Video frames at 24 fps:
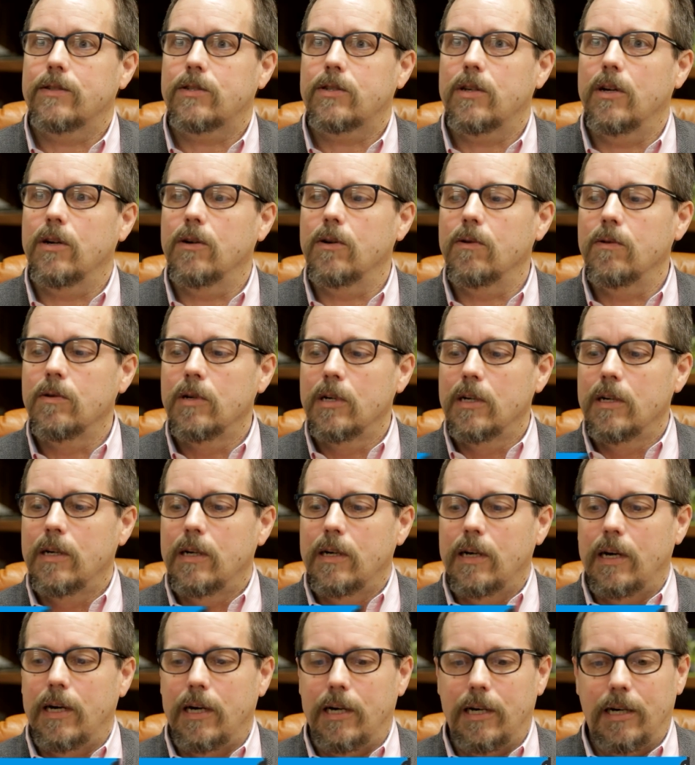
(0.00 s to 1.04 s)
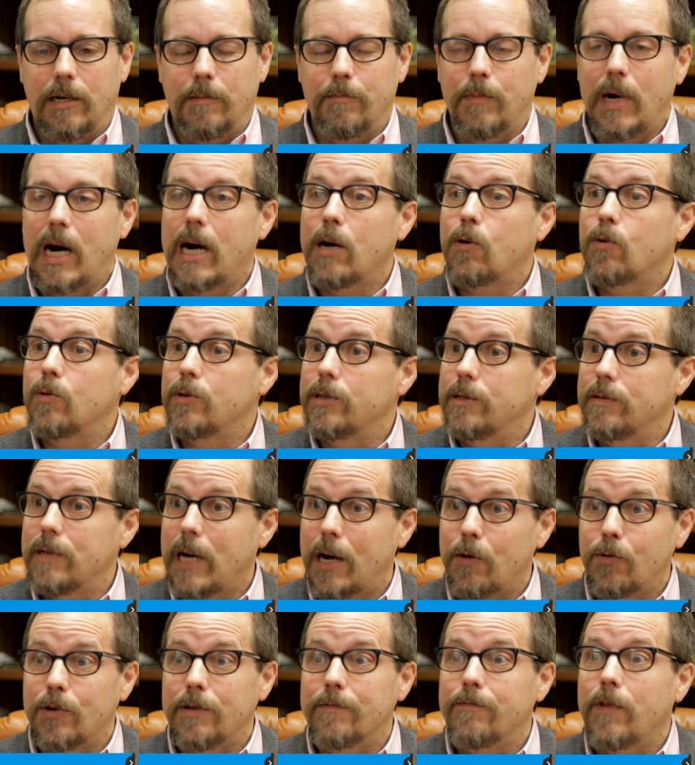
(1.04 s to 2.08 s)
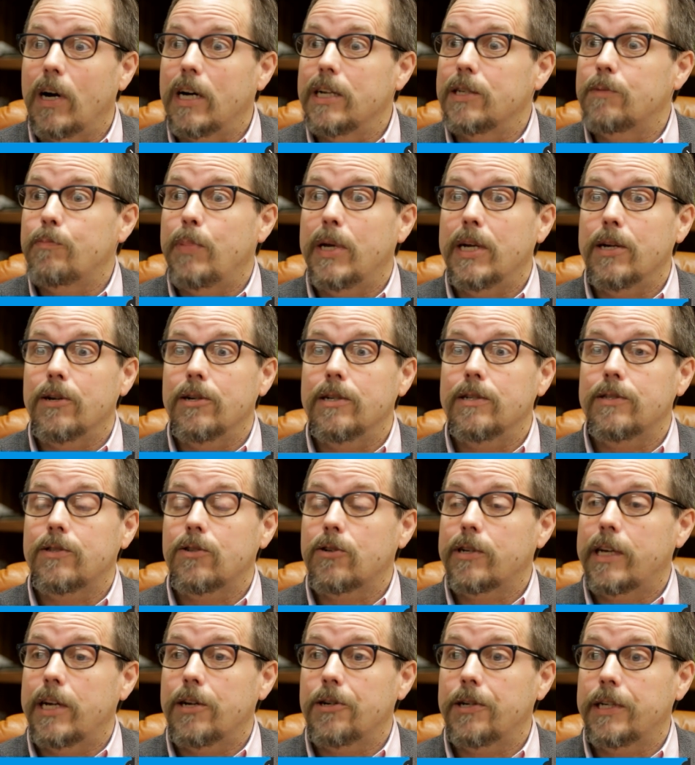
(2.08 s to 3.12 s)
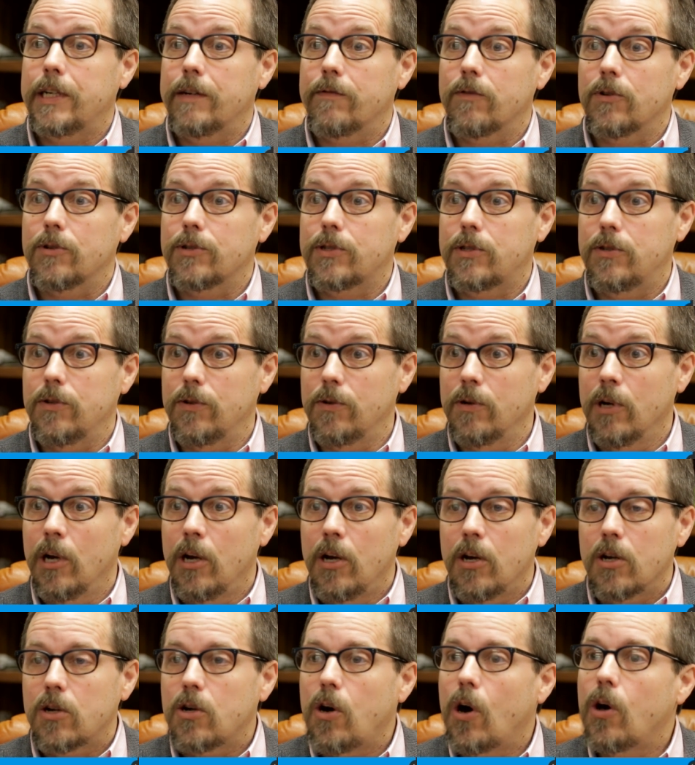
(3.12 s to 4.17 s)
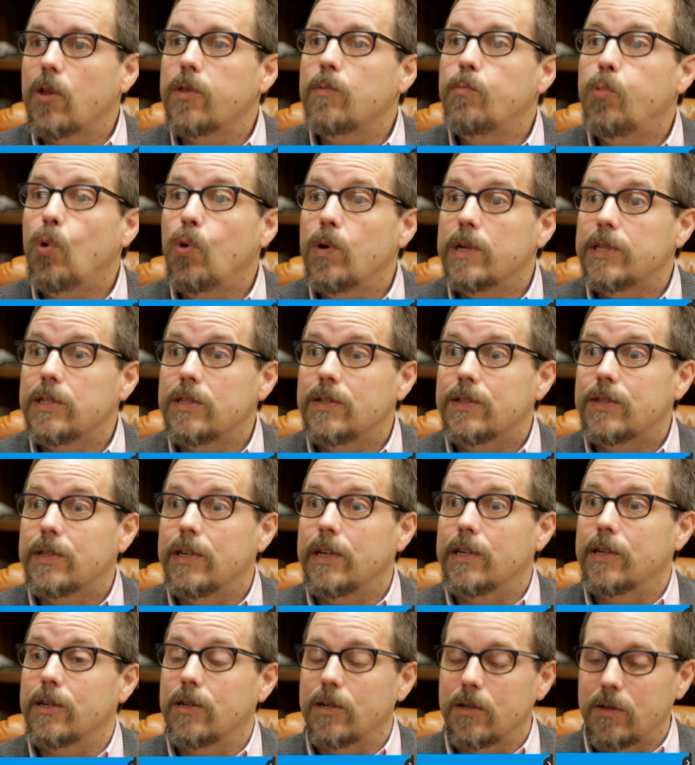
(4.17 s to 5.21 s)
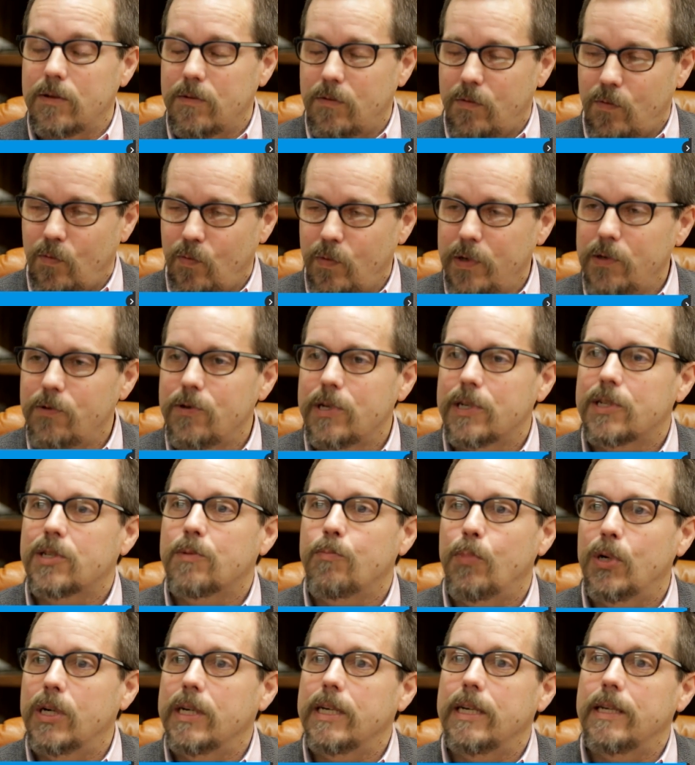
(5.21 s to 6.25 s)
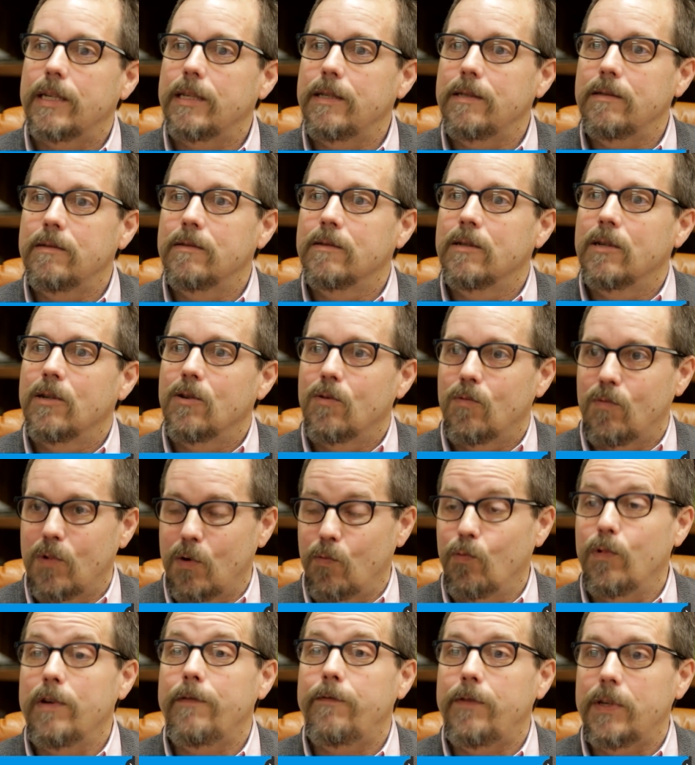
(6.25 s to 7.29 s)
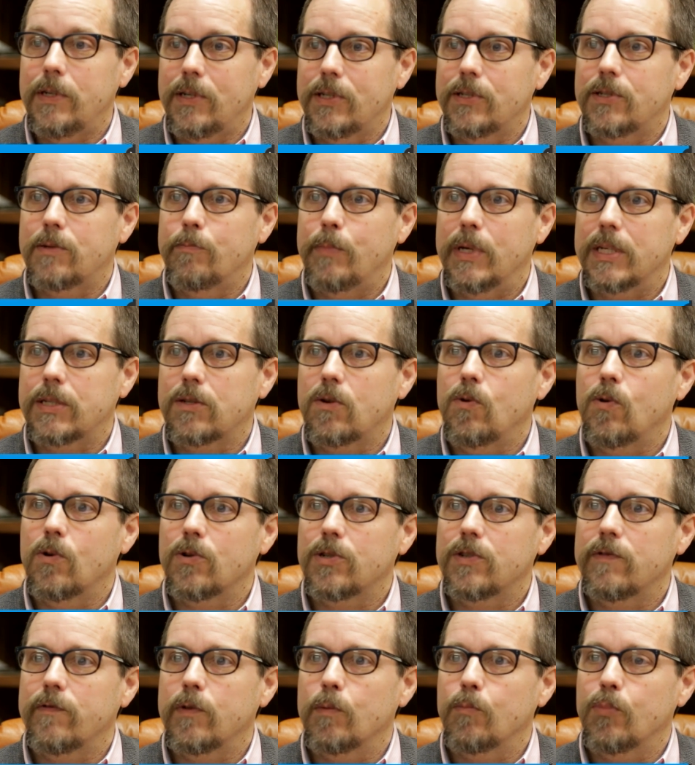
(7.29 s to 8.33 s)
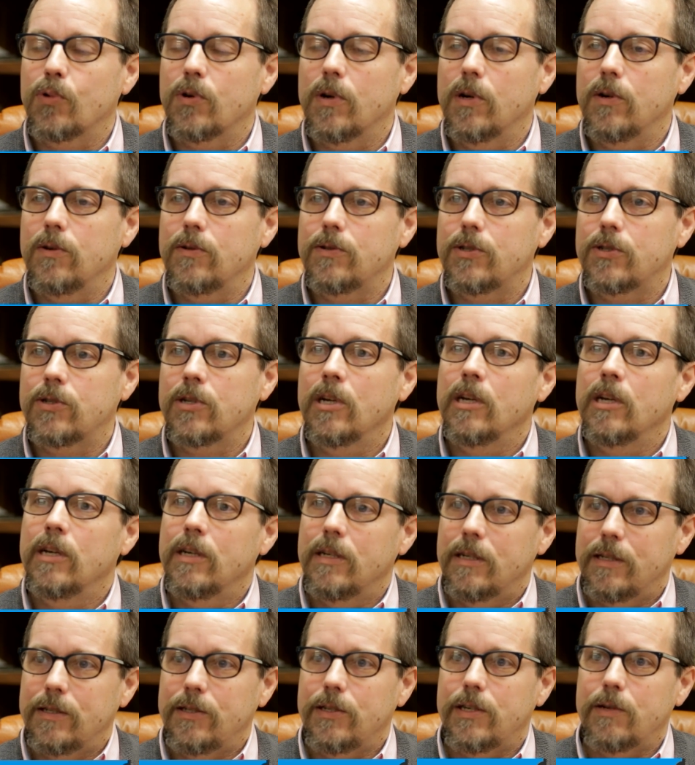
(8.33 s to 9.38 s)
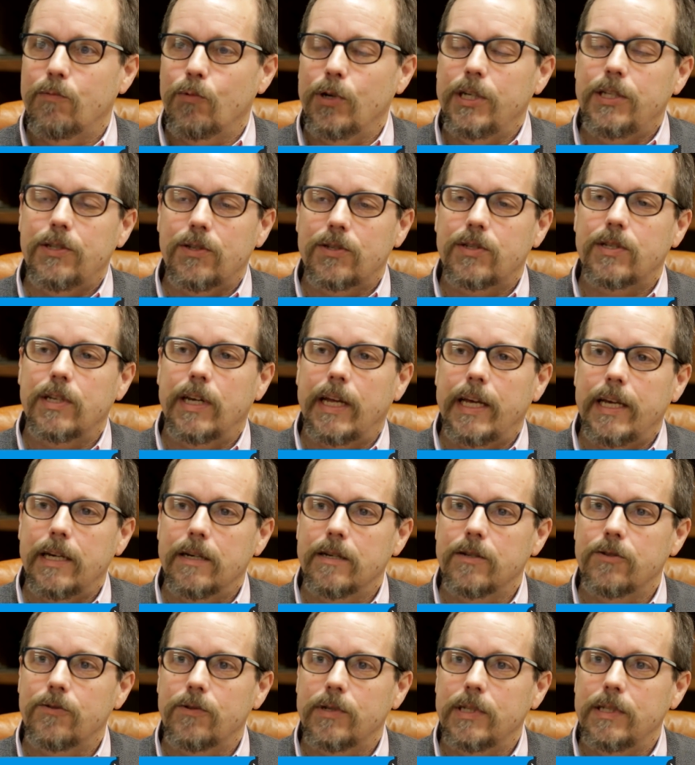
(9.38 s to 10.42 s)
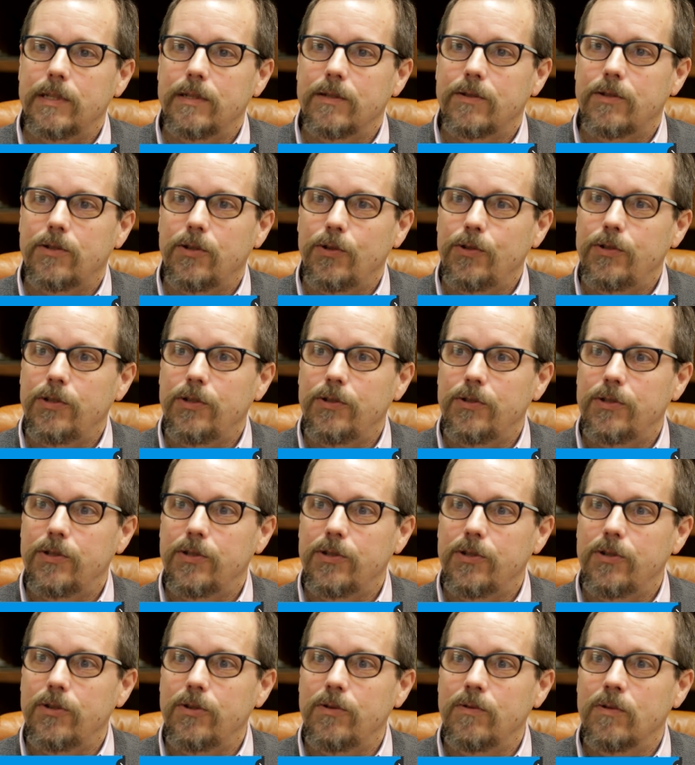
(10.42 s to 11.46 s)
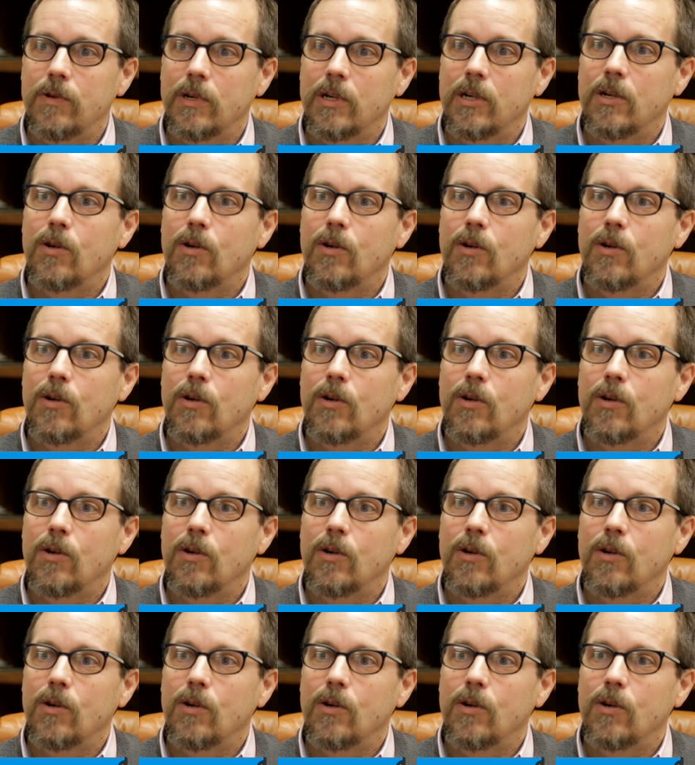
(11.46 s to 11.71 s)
So I would advise parents or caregivers to call the Poison Center. We will explain what we feel is the best course of approach. You can reach us at 800-222-1222.